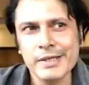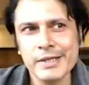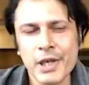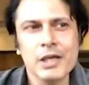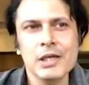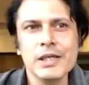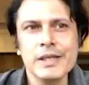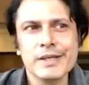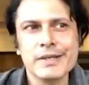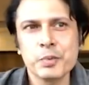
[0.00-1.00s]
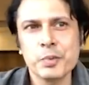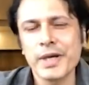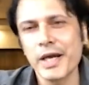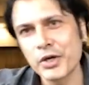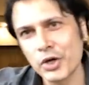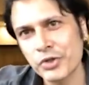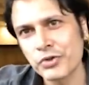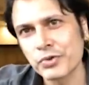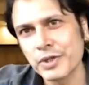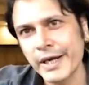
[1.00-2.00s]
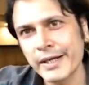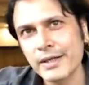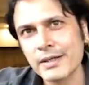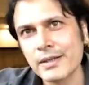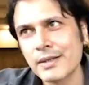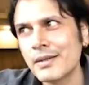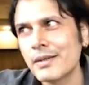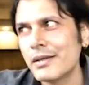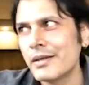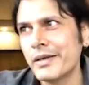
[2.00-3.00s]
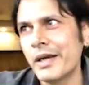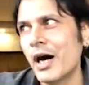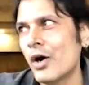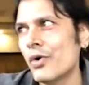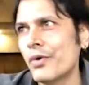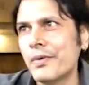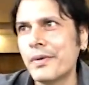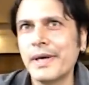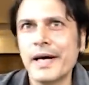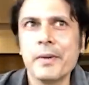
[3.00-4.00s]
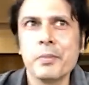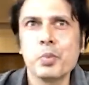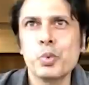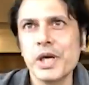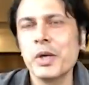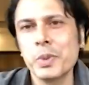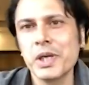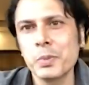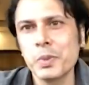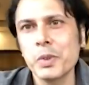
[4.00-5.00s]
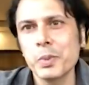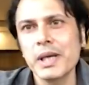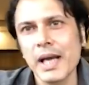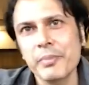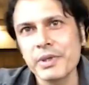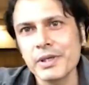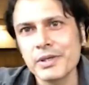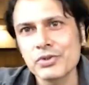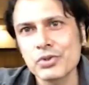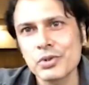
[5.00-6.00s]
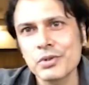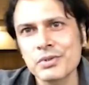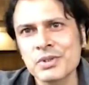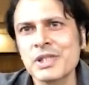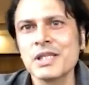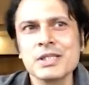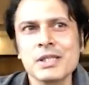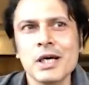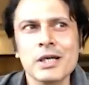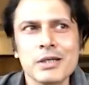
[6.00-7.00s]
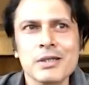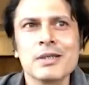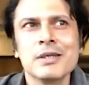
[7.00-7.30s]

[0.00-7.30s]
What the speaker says: luckily, when I got through that, now I'm way, way, way, way happier. So things are,